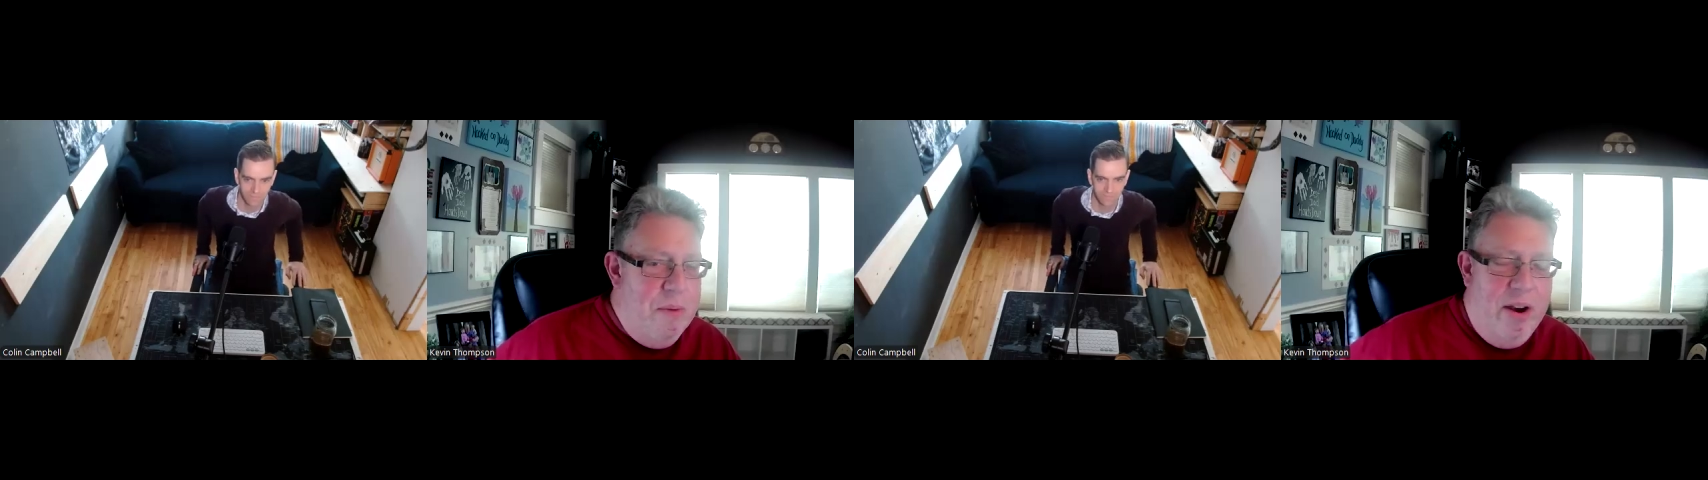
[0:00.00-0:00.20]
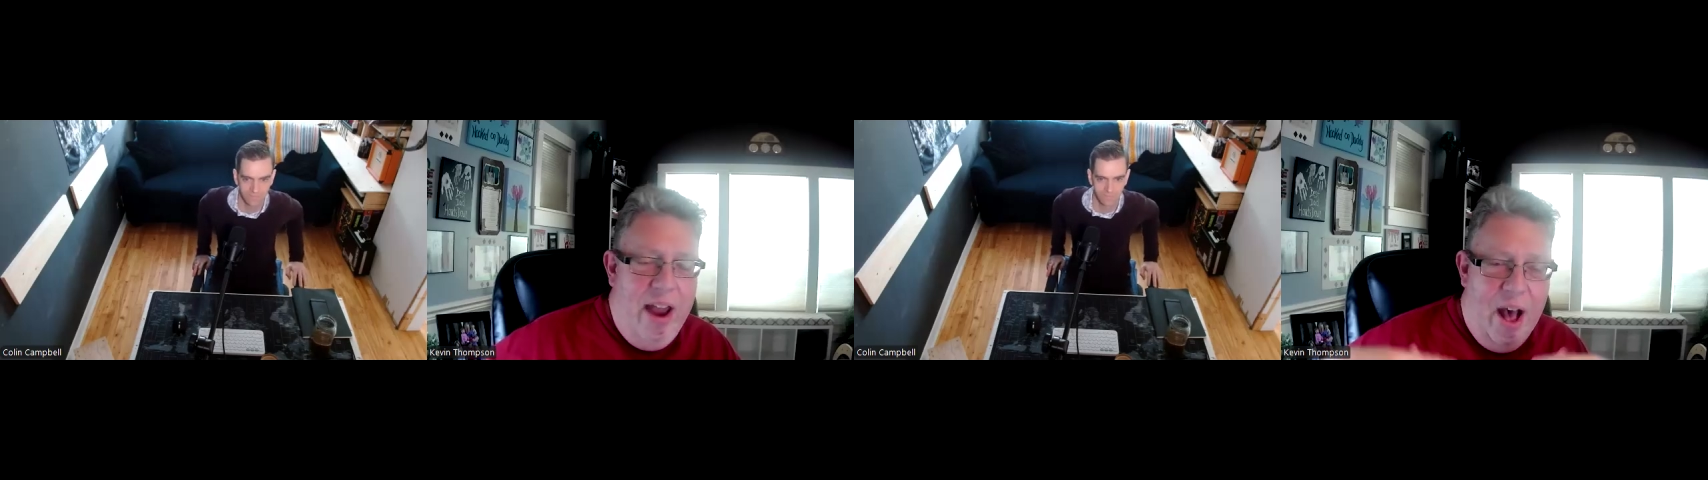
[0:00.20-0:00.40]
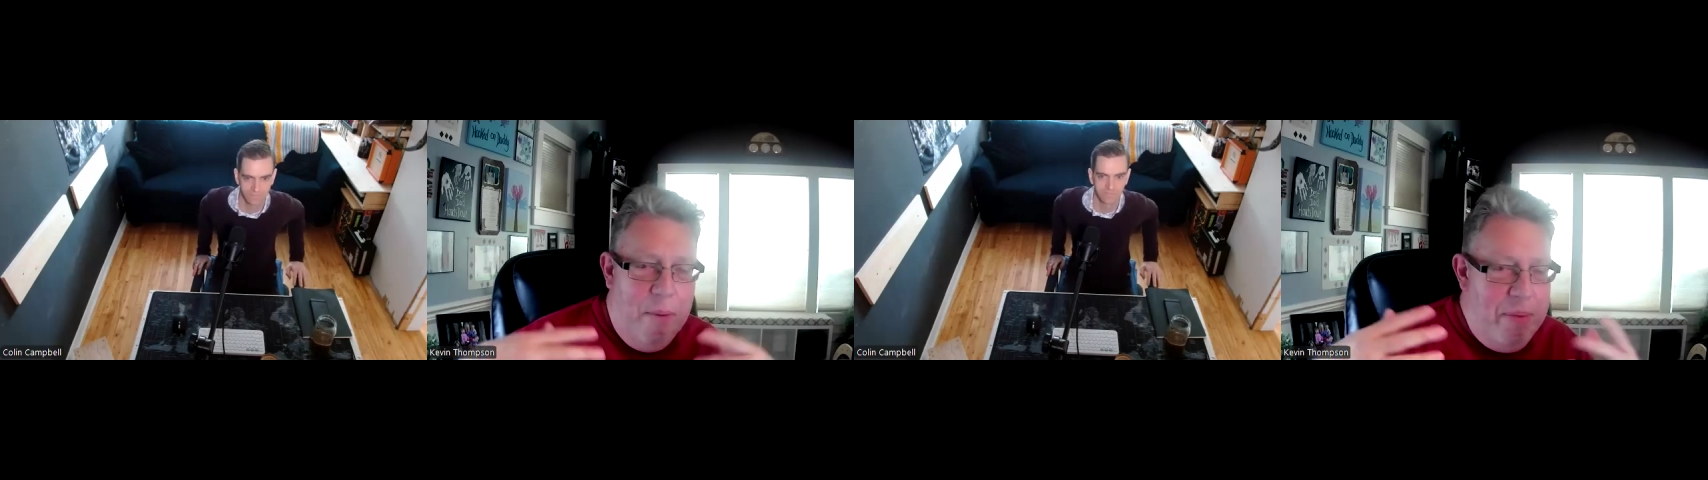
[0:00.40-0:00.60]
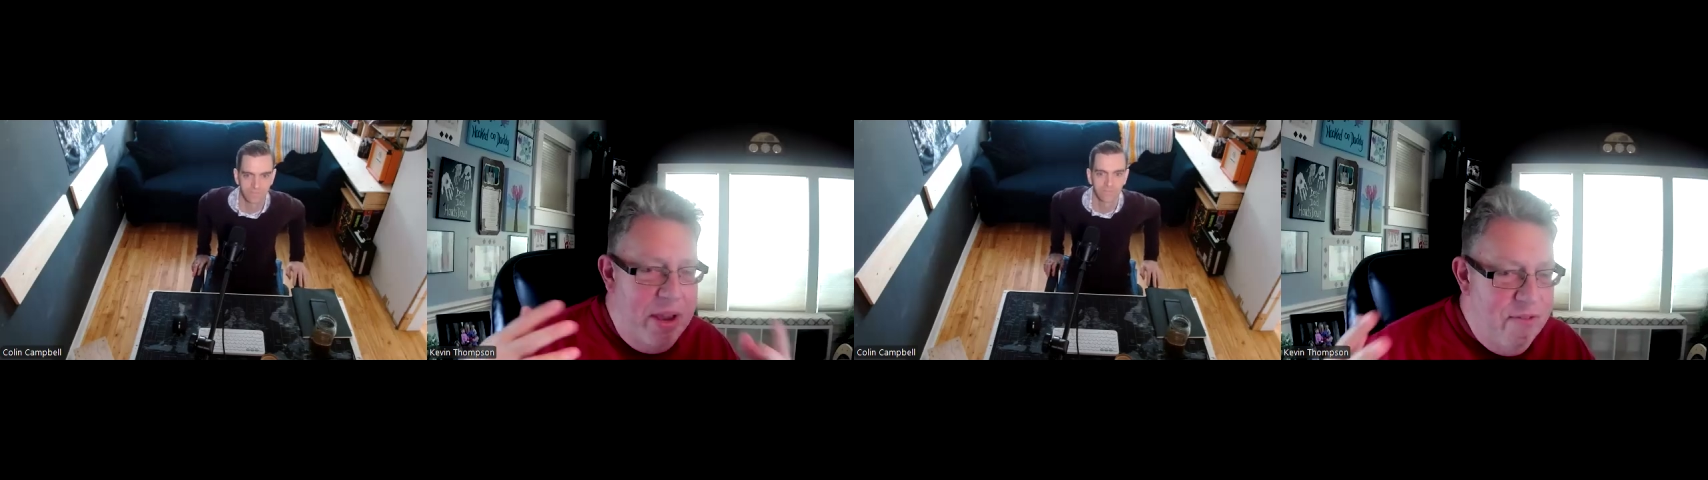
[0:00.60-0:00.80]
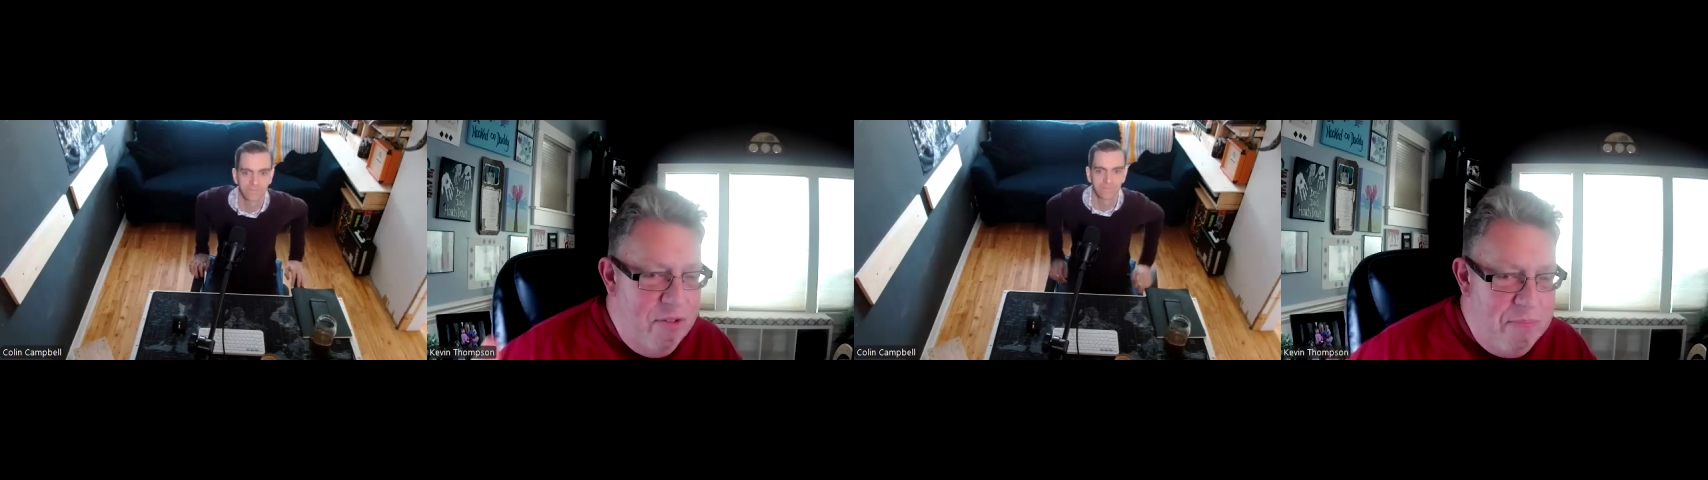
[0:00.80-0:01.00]
no matter how
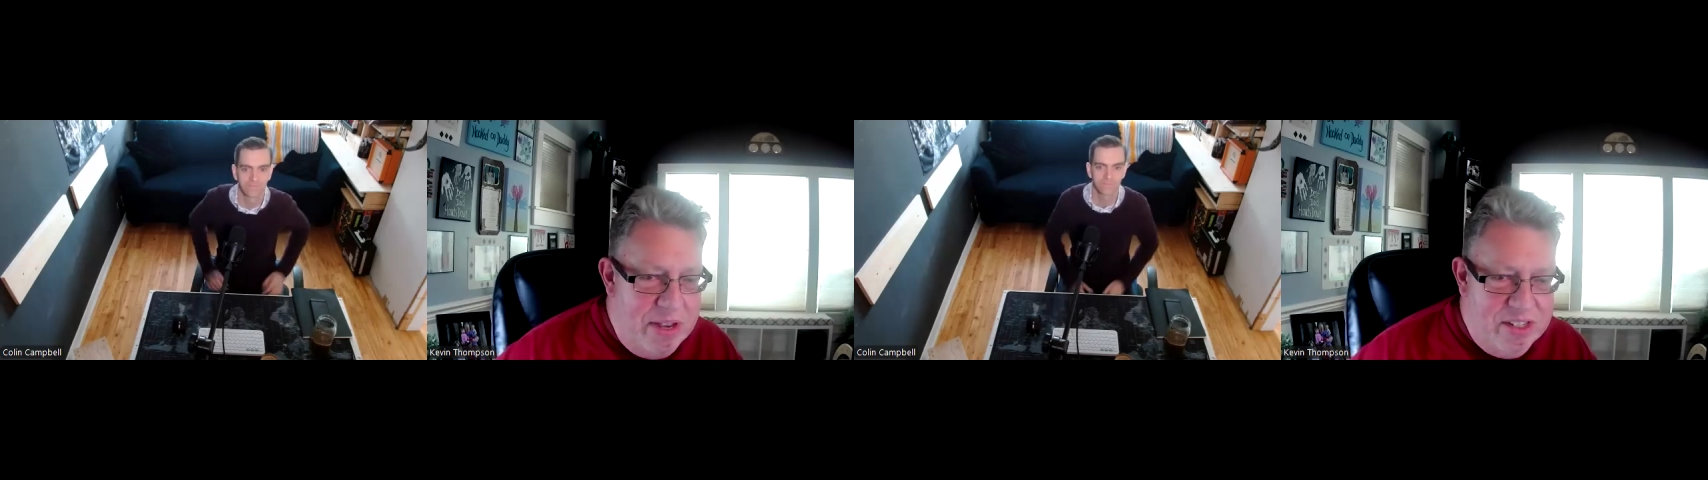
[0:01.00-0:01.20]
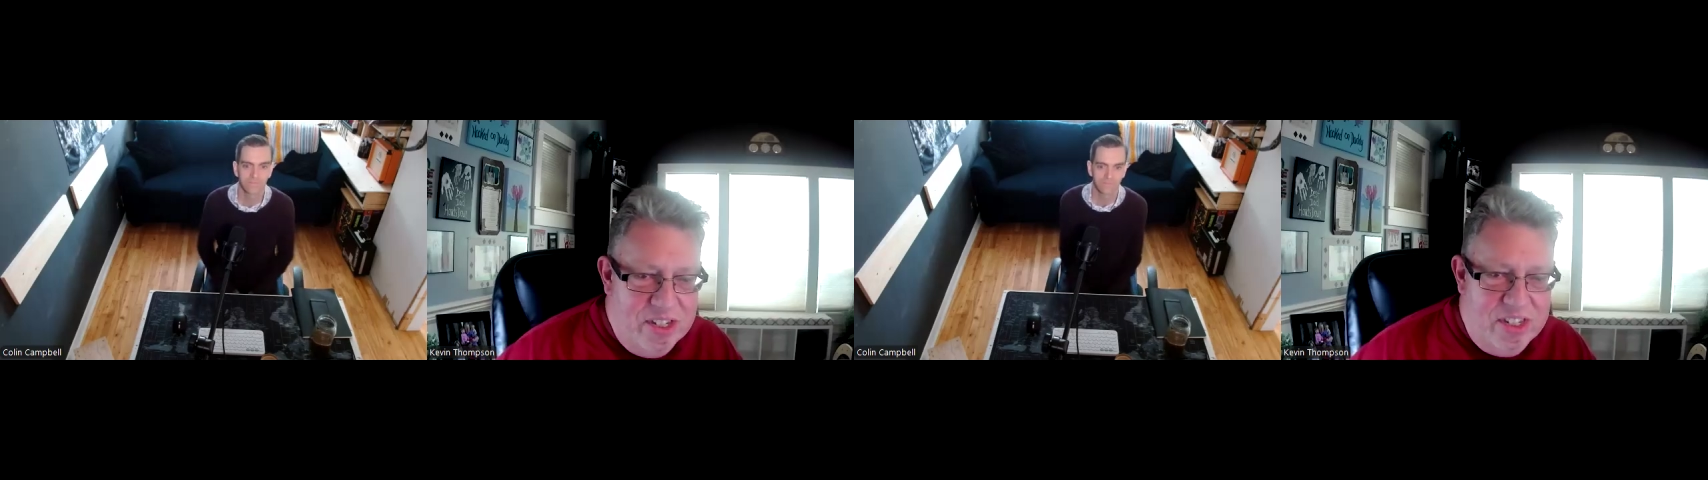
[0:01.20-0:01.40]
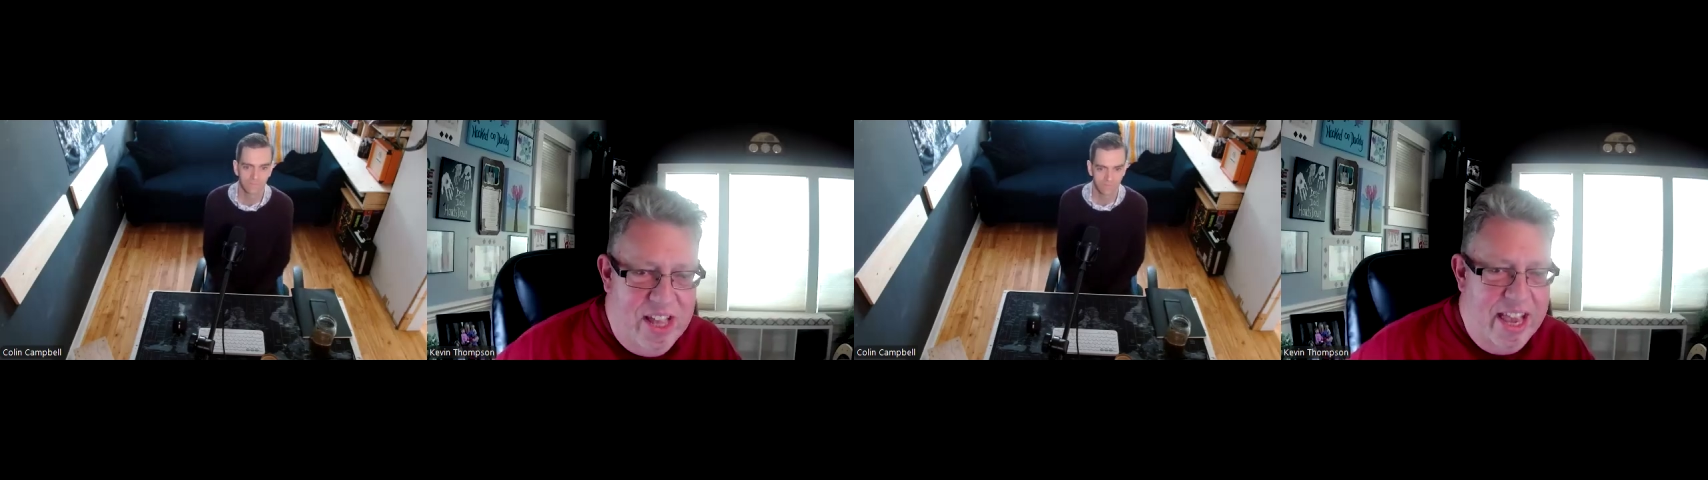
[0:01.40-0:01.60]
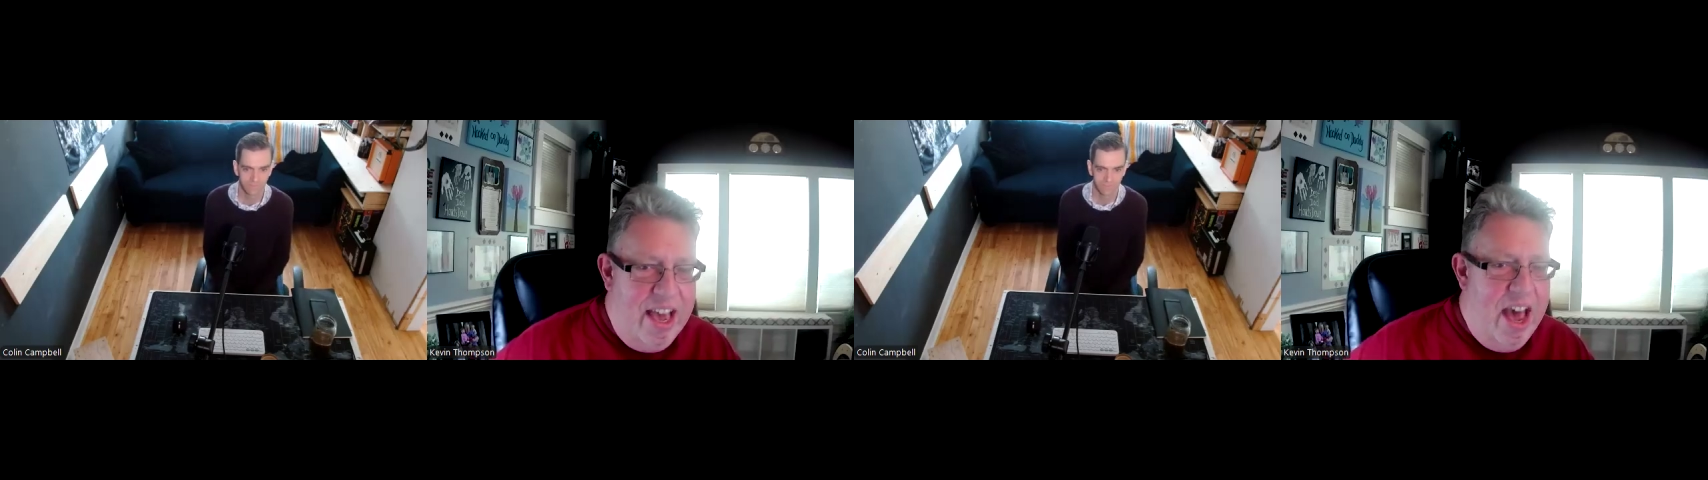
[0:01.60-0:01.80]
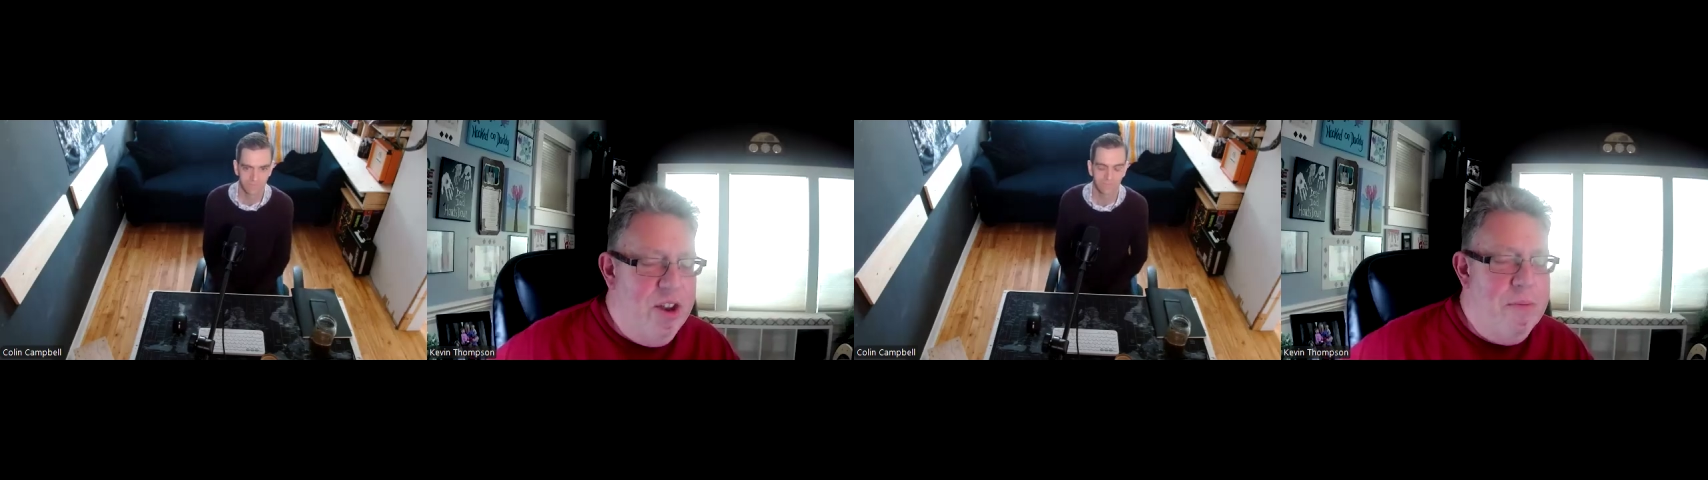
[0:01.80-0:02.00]
big of a business
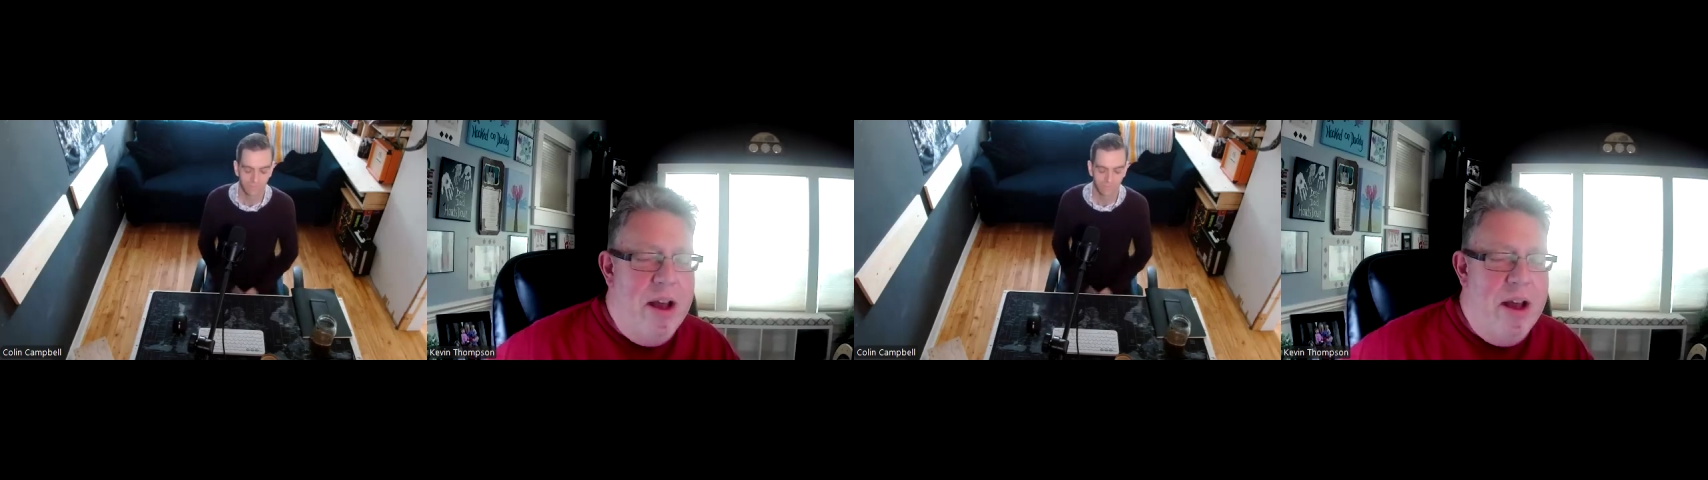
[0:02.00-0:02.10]
they got,